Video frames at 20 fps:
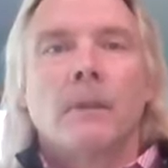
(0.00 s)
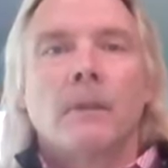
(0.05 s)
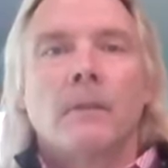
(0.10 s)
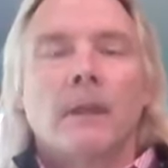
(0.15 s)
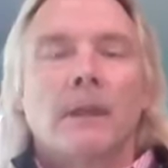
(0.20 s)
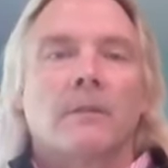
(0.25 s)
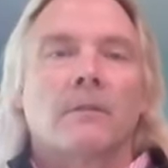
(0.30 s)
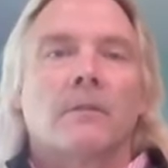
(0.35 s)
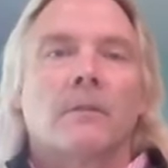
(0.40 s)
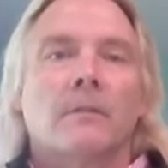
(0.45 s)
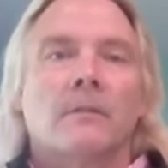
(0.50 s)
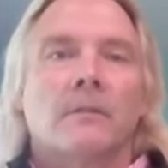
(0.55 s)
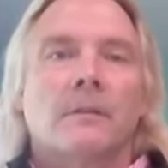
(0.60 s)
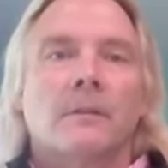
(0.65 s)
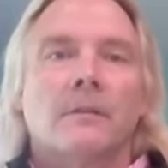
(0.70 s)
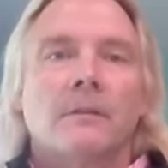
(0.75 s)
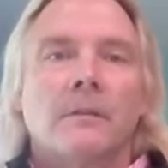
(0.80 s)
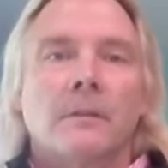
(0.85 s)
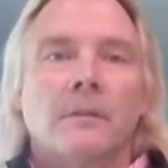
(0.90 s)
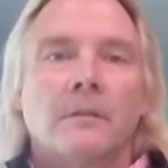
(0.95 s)
That's a
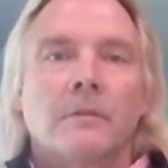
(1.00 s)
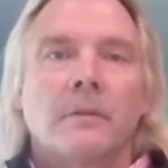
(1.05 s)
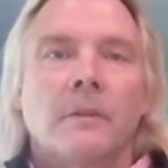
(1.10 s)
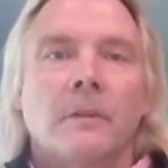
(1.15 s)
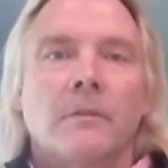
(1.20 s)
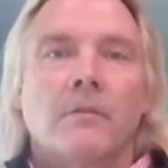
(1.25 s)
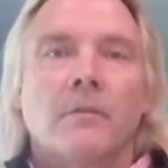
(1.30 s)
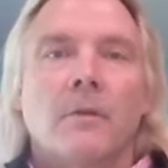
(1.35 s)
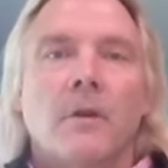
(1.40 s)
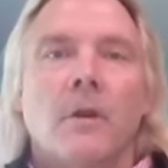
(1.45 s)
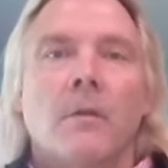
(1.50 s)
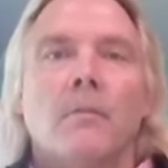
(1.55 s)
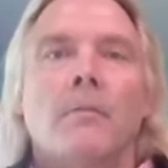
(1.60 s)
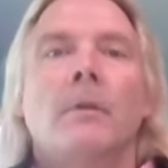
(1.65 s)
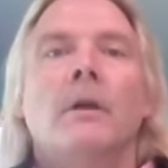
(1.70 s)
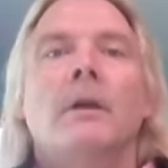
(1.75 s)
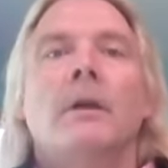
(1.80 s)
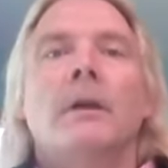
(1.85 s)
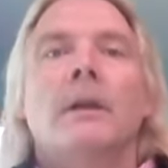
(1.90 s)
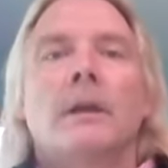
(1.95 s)
statistic from
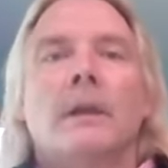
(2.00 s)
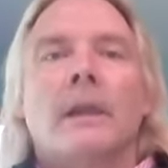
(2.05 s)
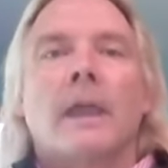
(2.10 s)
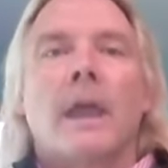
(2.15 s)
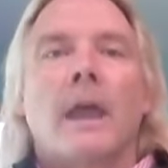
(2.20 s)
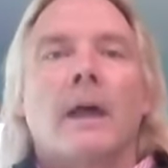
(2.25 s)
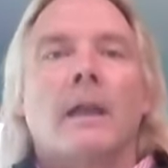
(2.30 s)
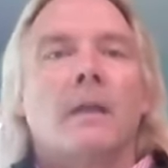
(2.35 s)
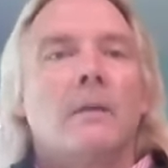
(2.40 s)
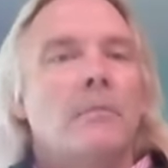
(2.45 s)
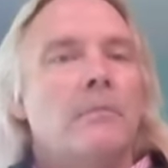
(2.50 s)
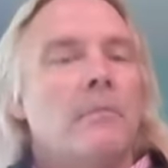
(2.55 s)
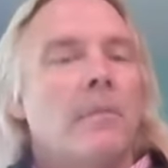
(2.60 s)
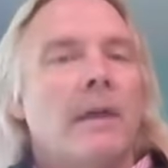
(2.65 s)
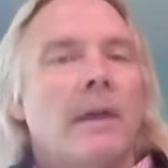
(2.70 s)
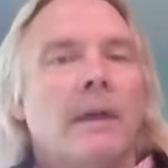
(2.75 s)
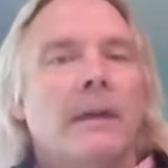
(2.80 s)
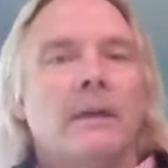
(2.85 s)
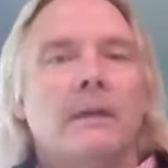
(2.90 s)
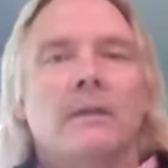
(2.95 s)
Gallup
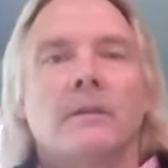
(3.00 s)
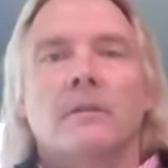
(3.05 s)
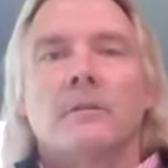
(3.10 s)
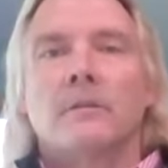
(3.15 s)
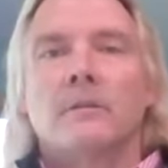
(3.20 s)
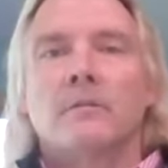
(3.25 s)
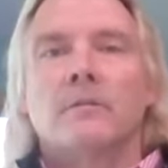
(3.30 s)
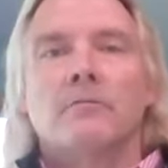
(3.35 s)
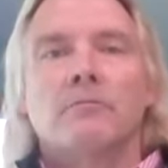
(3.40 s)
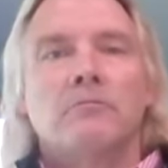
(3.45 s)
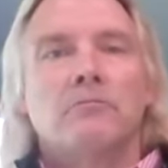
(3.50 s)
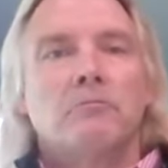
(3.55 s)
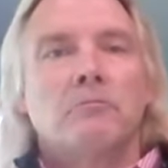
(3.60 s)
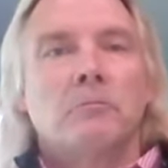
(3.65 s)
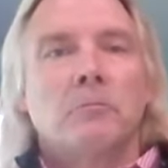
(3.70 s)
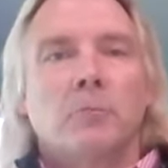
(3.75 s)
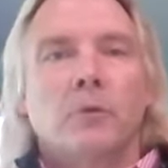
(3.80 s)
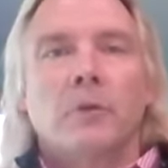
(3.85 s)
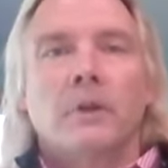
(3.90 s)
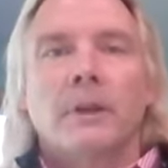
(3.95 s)
that is
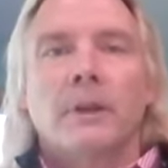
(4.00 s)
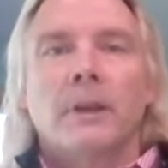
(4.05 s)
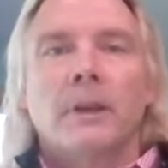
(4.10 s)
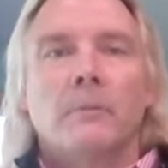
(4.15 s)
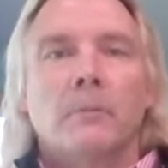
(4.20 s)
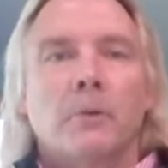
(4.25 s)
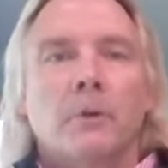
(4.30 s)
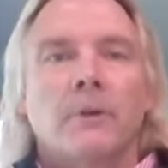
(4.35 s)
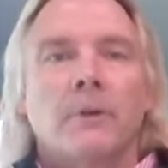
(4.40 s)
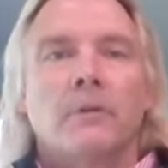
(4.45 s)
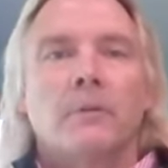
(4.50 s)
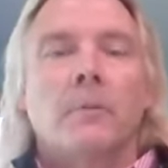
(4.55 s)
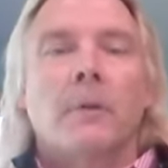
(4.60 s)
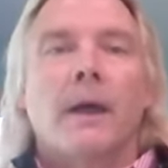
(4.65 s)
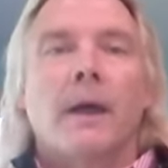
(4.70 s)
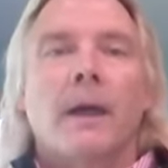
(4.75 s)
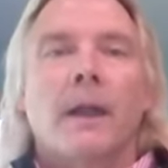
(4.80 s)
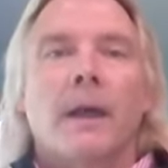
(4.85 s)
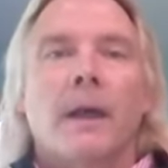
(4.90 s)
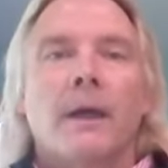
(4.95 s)
pretty
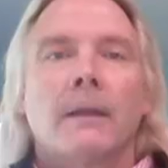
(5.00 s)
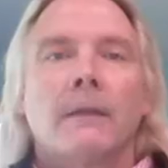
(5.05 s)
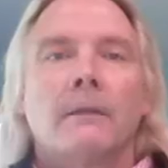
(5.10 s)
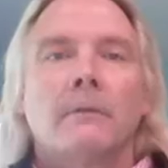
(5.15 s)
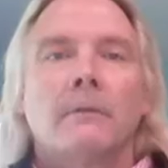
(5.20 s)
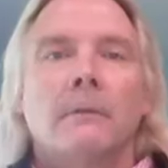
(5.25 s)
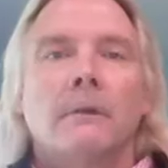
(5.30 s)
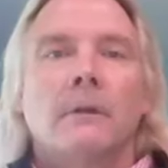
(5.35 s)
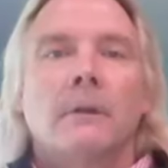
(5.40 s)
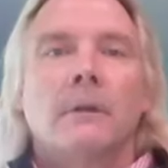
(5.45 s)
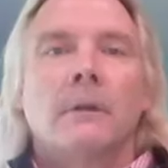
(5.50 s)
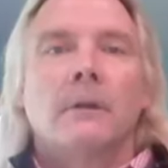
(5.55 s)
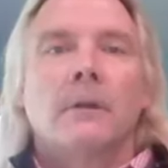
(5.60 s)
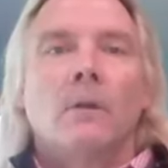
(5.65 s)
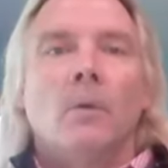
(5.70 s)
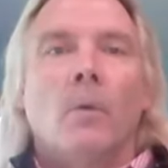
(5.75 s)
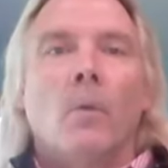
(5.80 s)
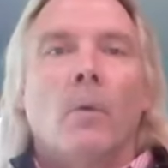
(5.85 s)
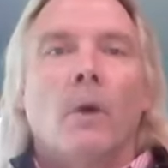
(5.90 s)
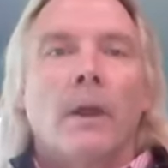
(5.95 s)
spot on.
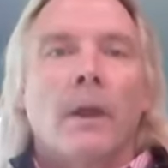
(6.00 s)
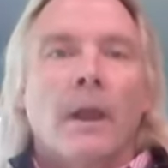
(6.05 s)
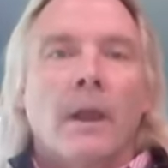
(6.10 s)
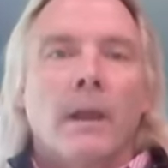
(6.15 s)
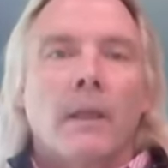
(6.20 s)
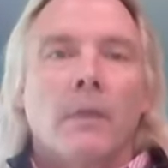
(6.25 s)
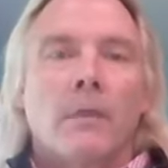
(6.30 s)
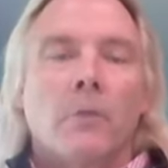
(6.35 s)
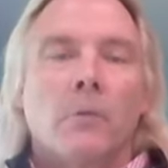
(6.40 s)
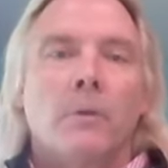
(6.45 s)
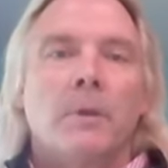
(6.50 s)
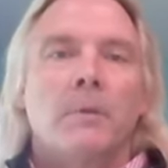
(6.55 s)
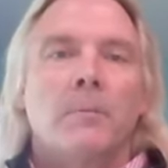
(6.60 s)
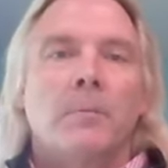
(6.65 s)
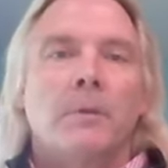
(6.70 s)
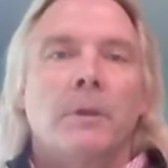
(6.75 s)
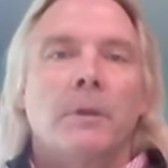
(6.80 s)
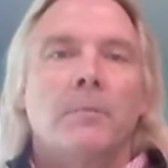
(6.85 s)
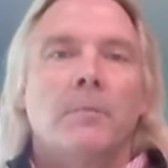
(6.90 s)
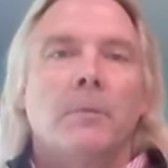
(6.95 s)
1 out of 3
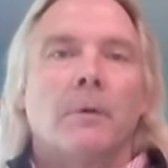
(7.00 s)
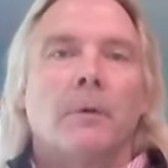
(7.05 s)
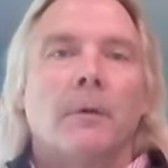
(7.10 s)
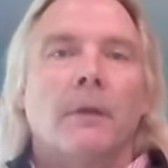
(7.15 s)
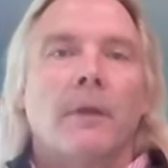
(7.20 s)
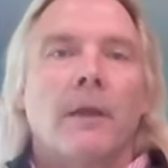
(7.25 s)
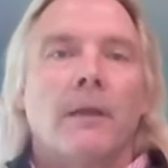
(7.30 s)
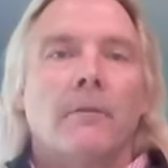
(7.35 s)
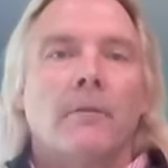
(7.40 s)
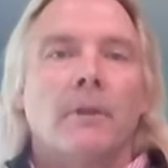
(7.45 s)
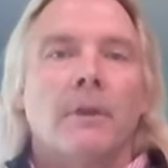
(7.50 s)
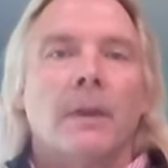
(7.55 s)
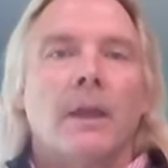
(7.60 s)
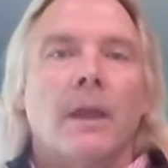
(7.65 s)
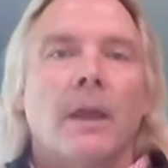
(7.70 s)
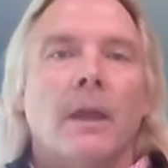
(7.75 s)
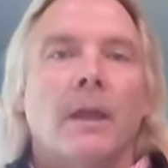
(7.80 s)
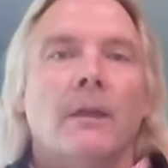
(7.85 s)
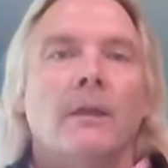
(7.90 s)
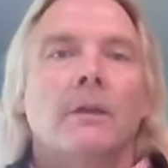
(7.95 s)
people every
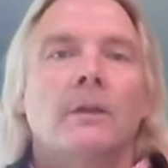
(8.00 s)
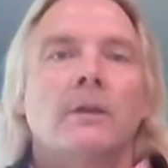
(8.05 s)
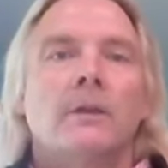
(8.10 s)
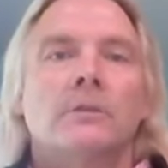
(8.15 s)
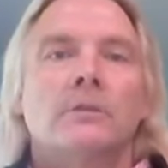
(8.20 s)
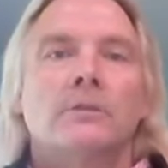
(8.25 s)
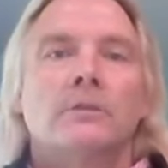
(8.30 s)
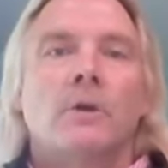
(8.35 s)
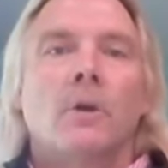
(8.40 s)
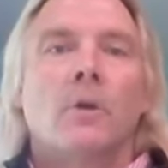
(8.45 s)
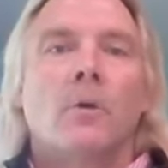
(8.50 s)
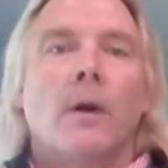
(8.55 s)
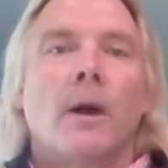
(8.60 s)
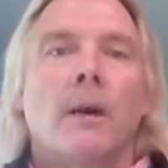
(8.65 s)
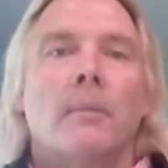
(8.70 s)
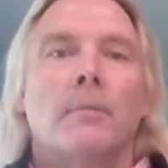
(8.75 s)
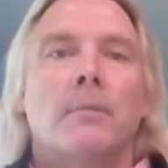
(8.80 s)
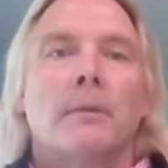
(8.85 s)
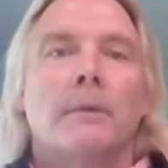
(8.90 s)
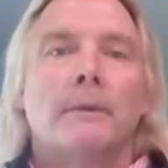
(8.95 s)
day show
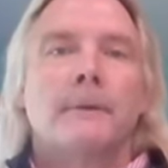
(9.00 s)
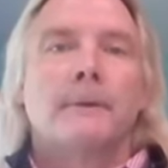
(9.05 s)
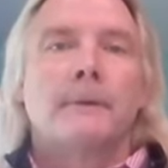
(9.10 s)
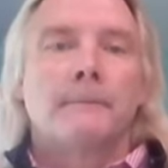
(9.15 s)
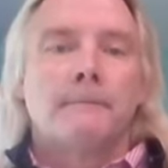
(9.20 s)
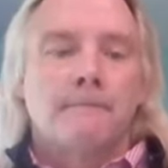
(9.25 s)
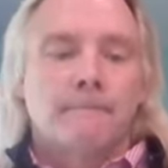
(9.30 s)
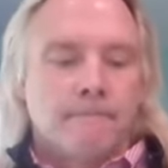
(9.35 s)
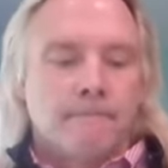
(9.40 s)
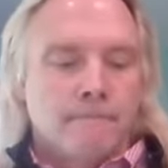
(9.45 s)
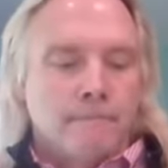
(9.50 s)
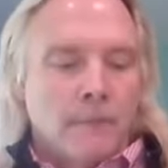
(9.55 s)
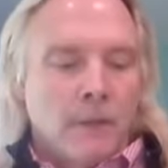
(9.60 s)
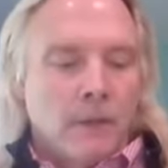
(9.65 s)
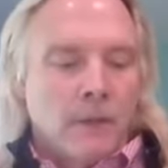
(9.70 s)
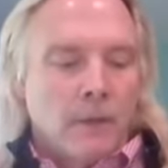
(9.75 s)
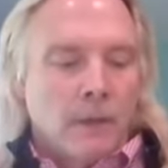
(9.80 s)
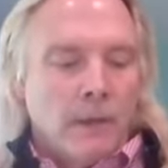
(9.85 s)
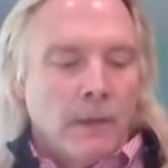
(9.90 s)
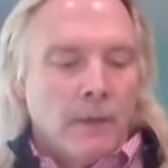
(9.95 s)
up,
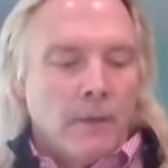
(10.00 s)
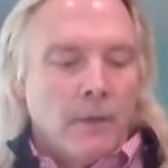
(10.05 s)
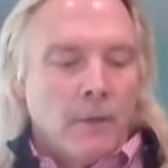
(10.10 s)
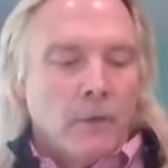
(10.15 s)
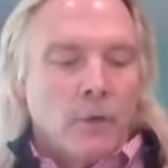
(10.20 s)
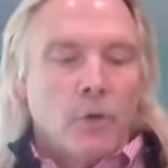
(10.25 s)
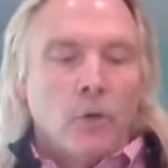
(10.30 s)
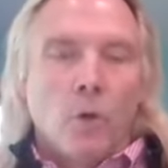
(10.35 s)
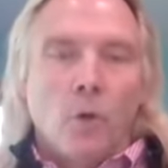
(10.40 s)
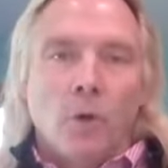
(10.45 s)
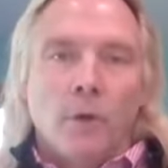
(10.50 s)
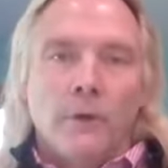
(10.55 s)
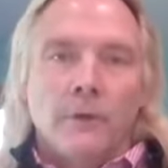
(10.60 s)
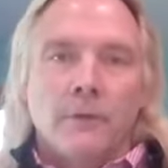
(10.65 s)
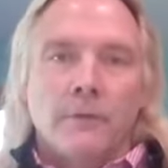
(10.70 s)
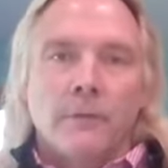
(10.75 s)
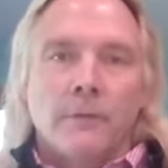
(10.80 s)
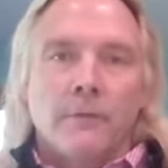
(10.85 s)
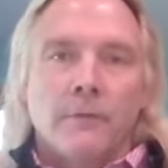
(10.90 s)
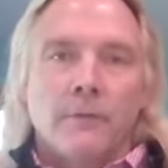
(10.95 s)
and their goal is
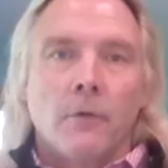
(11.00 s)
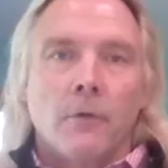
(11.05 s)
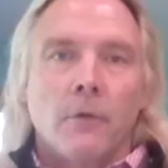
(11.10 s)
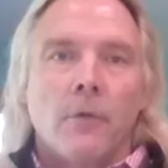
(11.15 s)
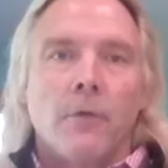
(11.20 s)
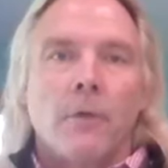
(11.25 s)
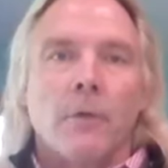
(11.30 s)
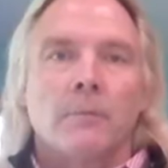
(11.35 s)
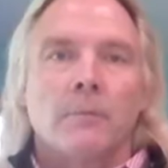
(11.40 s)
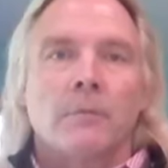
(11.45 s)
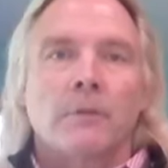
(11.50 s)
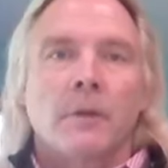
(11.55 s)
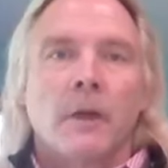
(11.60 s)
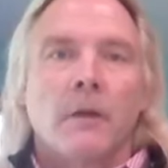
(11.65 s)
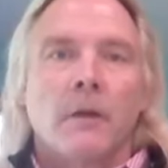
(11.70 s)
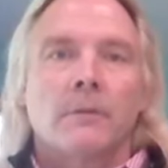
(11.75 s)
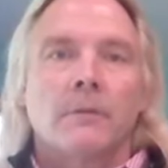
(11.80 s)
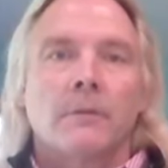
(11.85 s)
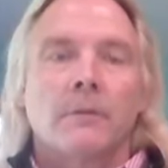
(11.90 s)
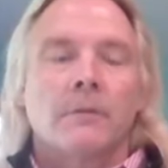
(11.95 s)
to further
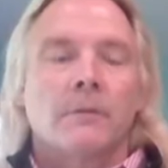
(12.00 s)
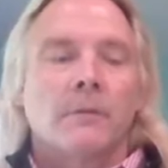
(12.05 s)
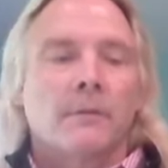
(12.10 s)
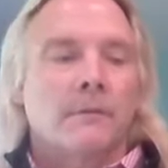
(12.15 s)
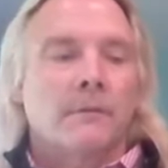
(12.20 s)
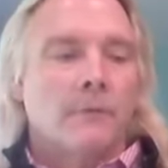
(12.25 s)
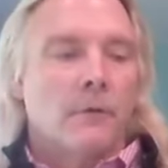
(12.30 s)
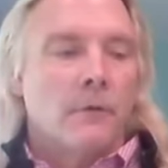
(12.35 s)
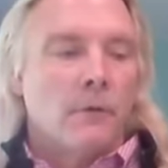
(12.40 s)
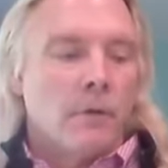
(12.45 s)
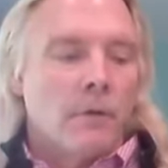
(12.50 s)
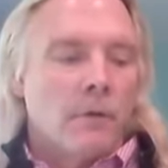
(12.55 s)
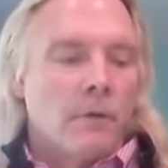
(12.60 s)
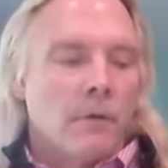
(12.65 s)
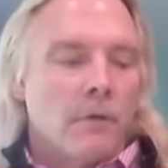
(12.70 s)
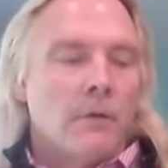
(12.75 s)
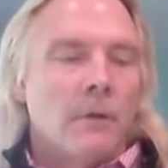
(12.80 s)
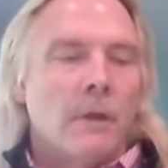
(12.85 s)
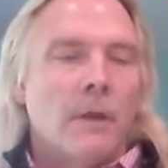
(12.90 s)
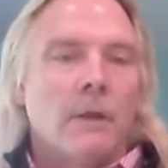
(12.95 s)
themselves and to
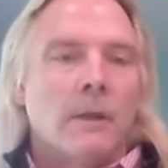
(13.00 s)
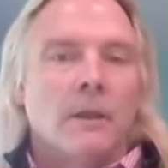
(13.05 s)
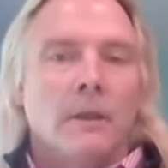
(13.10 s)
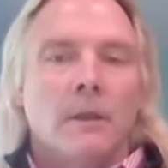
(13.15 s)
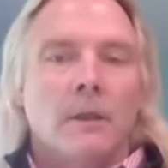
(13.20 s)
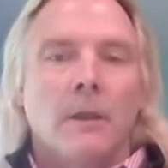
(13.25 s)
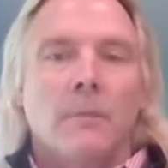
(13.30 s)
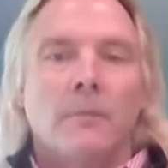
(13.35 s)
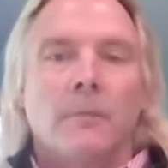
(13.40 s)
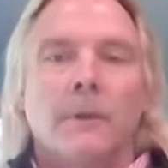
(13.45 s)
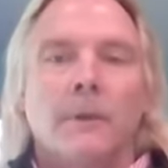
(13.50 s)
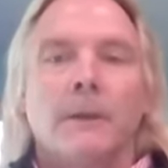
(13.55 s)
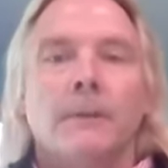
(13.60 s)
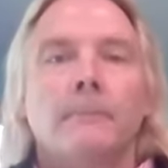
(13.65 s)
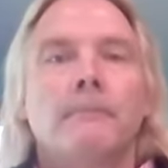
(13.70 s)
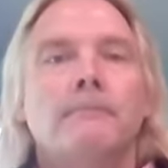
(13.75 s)
further the company.